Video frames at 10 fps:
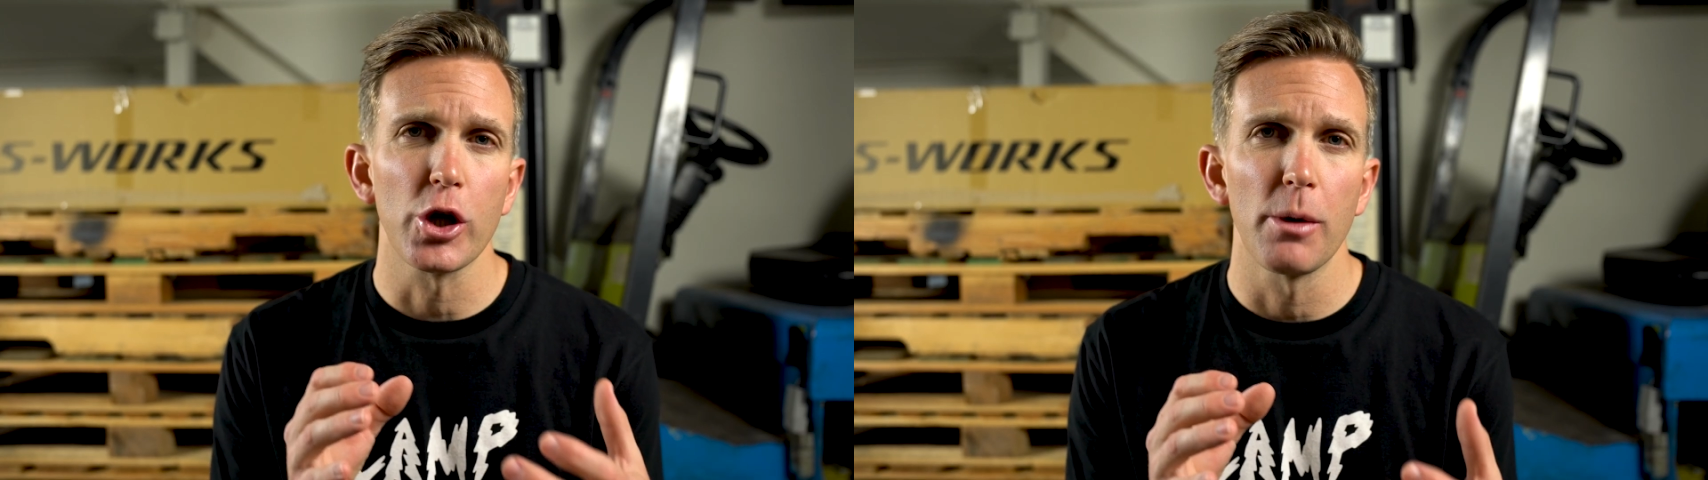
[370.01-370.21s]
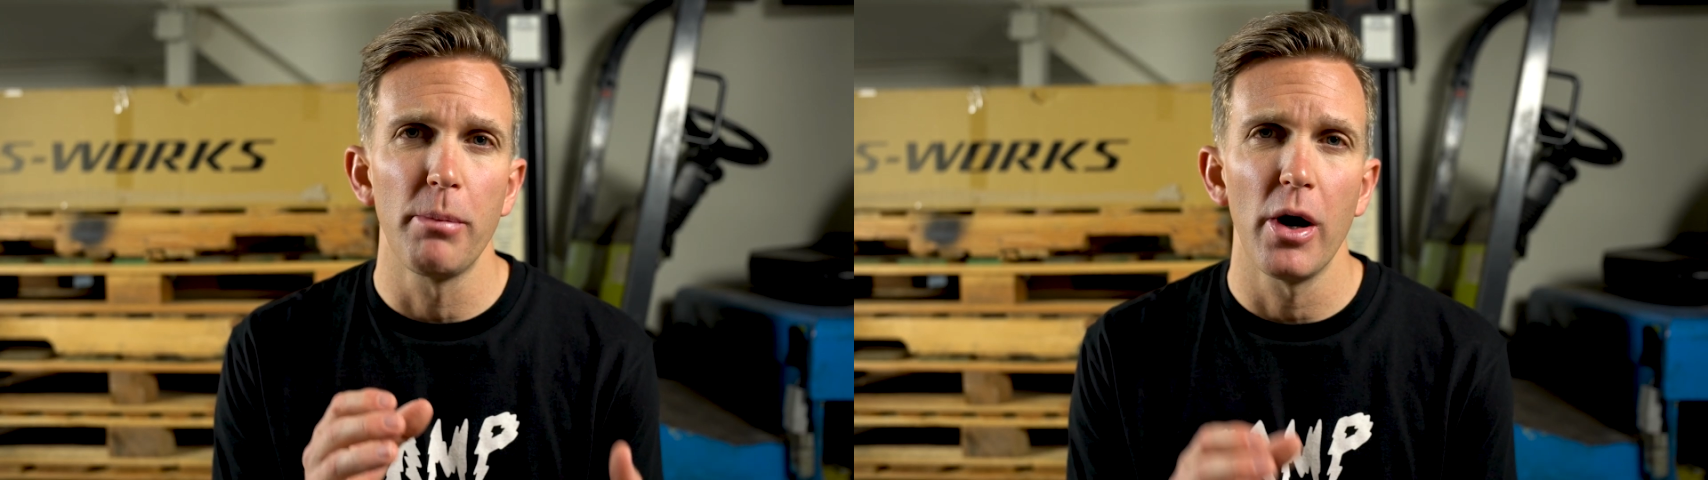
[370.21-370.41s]

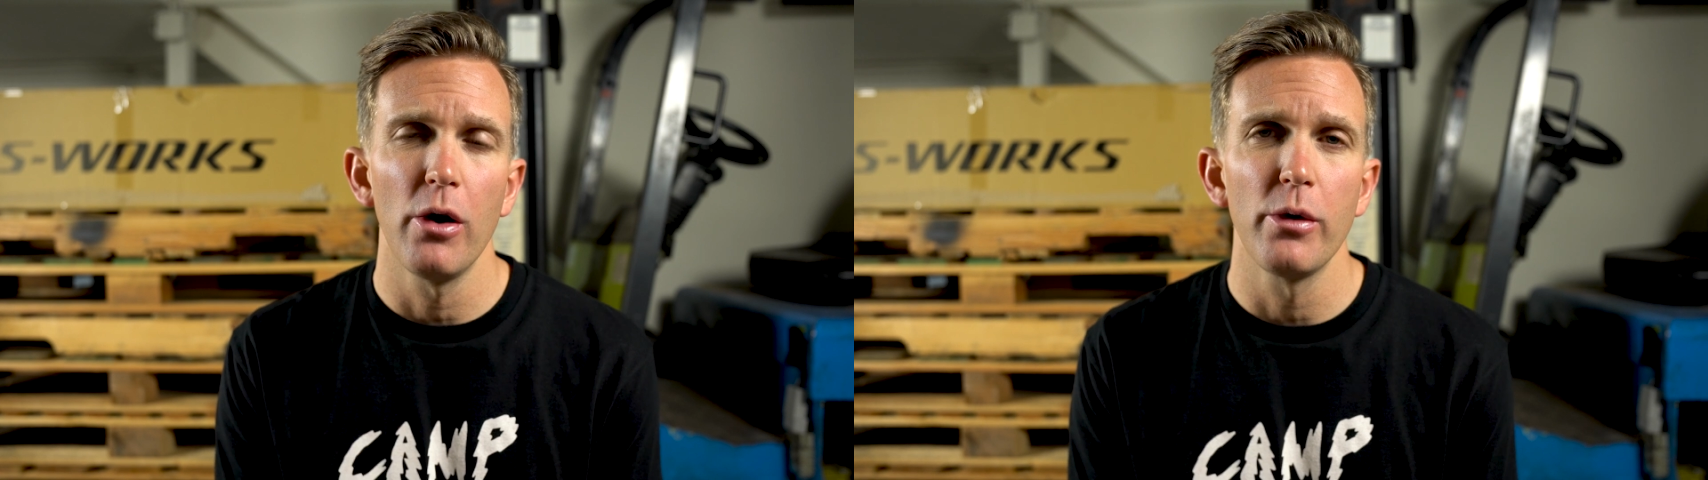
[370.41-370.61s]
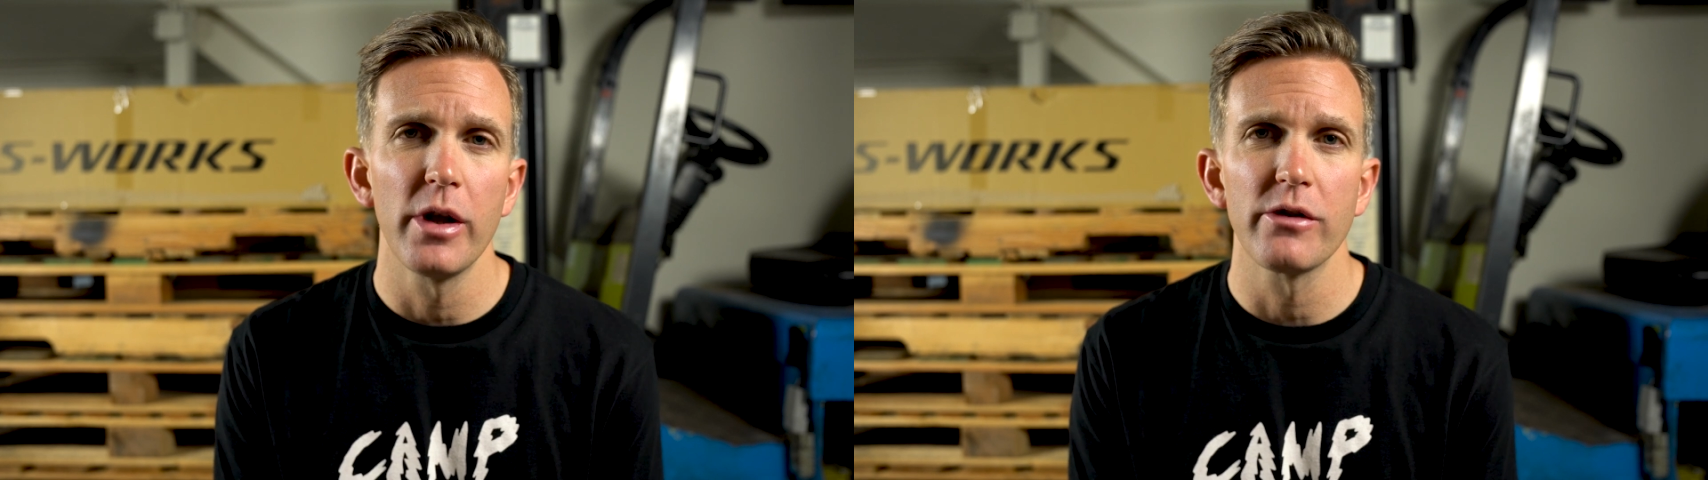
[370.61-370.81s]

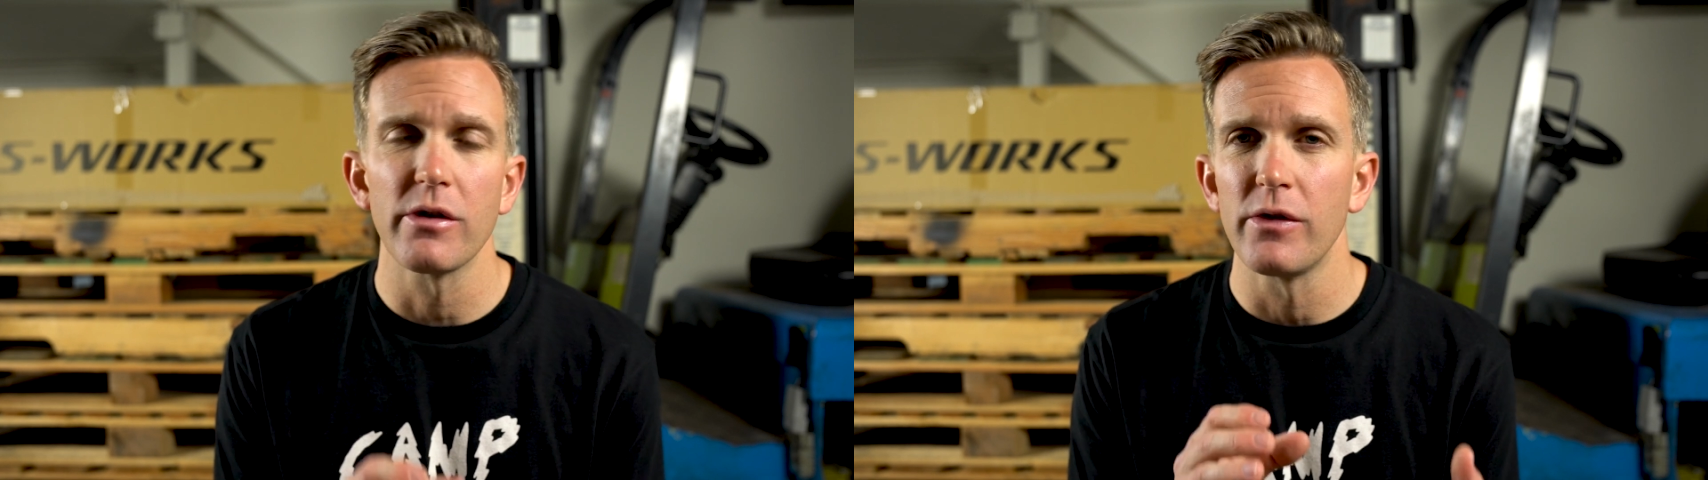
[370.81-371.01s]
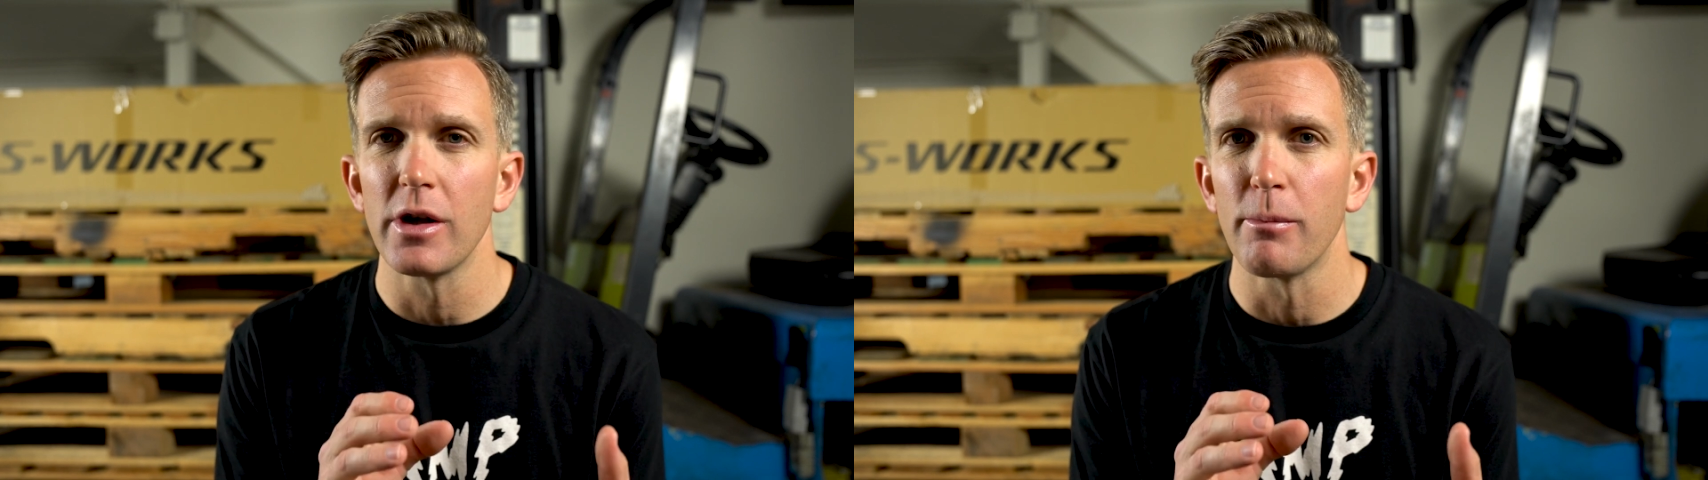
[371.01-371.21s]
components
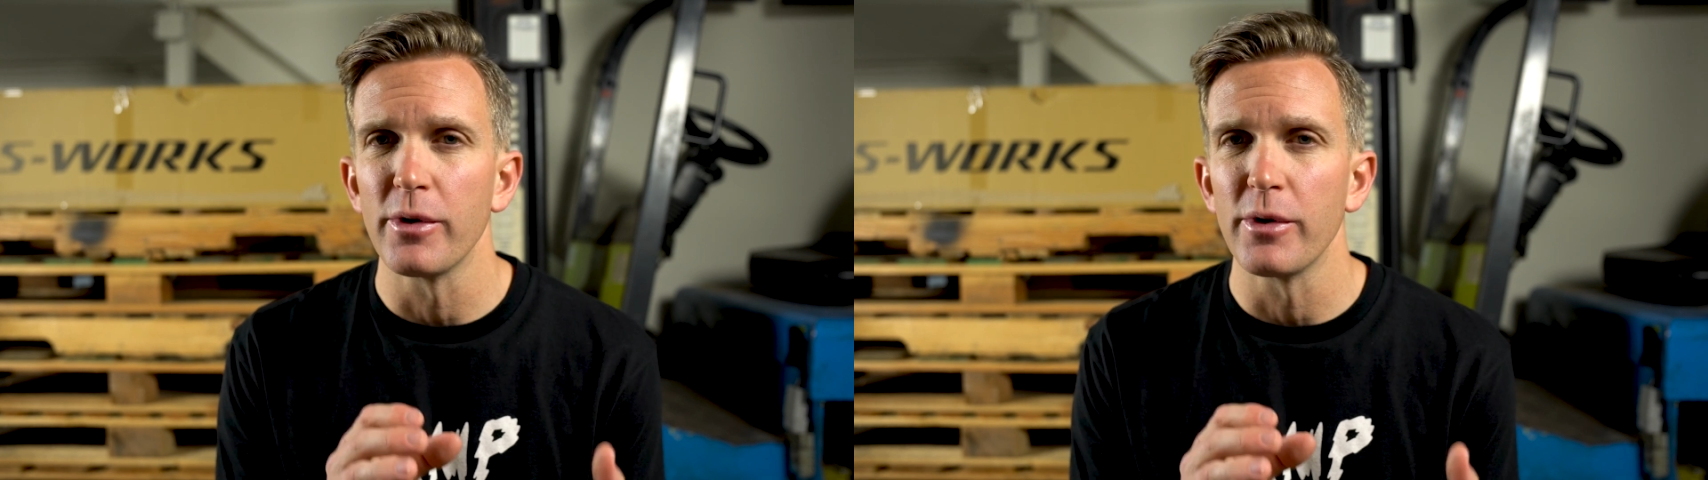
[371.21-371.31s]
via